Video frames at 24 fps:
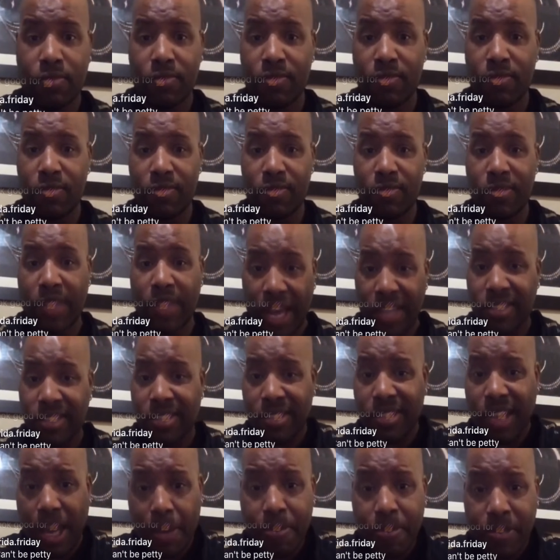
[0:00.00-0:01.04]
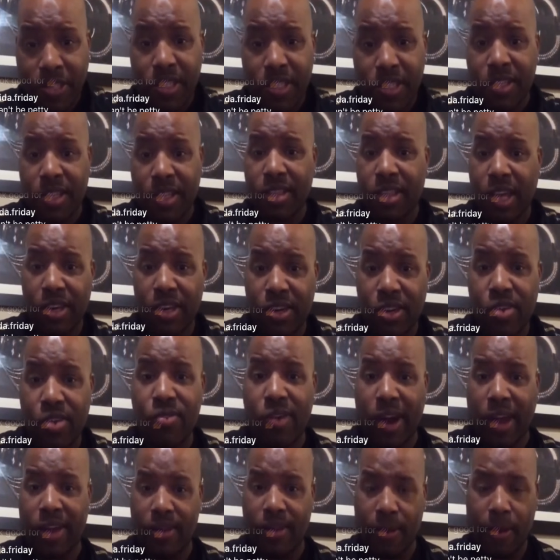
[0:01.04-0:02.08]
That's the type of shit that they do,
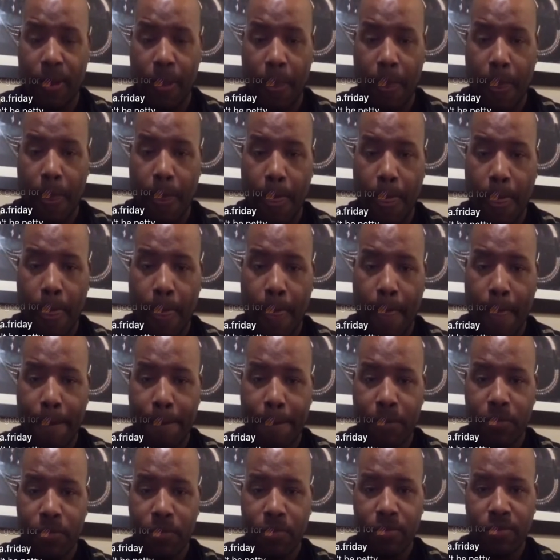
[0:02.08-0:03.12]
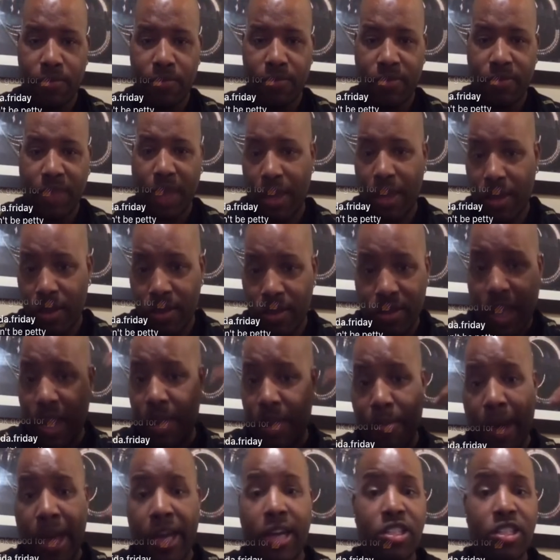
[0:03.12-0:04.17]
right? They they
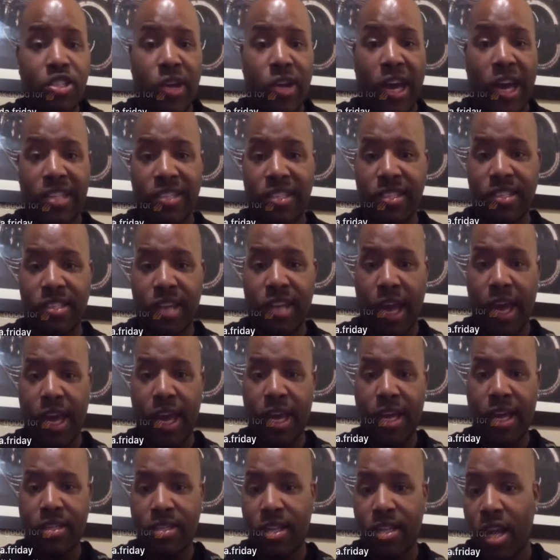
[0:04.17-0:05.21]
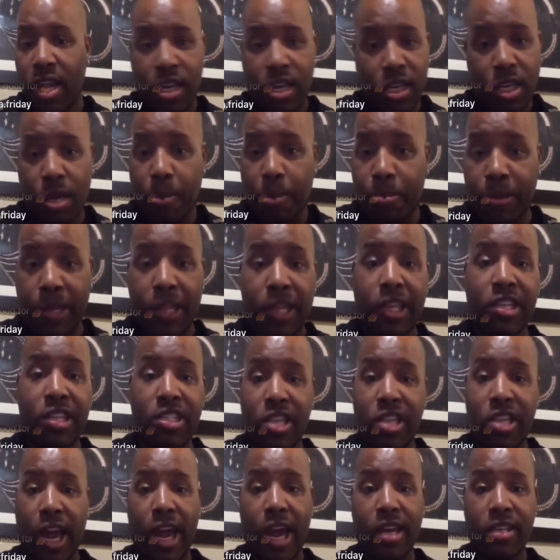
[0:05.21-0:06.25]
make a drastic change, completely
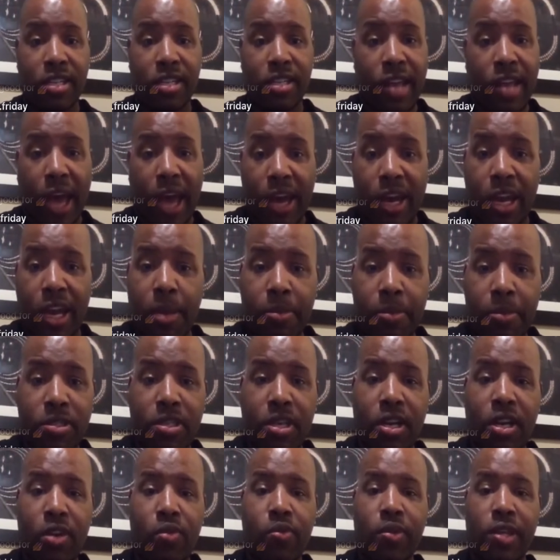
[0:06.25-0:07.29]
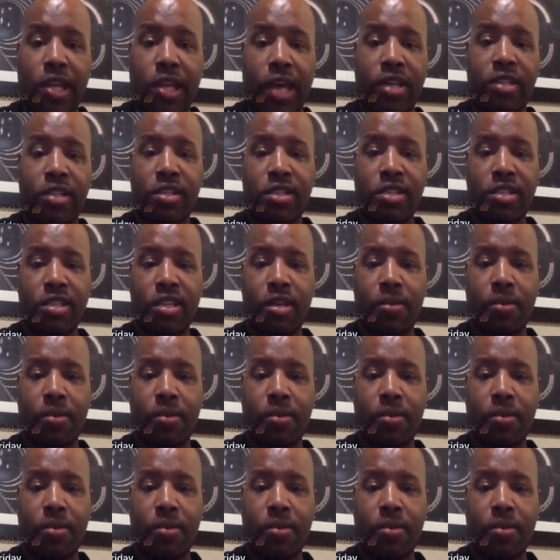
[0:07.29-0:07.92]
change the dynamics of their relationship